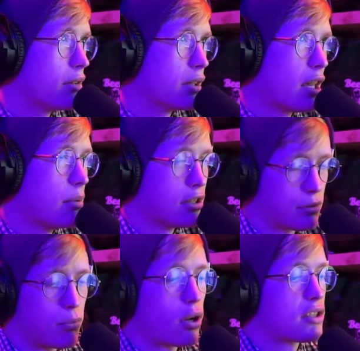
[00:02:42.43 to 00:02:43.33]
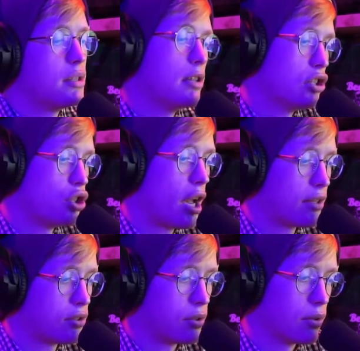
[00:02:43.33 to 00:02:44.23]
The game has proximity
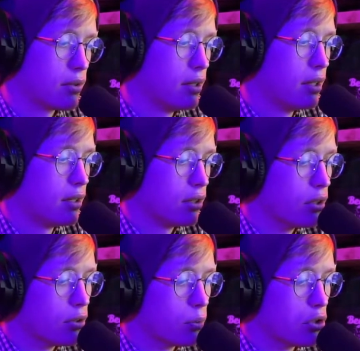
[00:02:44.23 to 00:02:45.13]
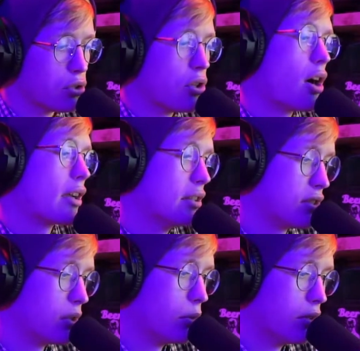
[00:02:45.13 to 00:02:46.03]
chat, so that you know when you're talking to
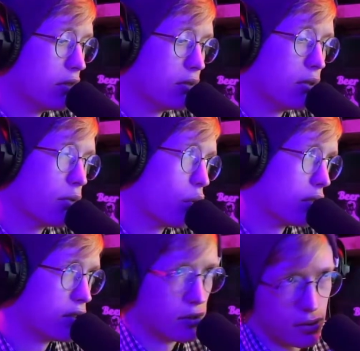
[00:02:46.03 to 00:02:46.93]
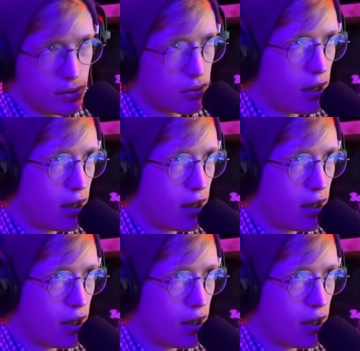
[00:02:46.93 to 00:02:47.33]
someone, your voice is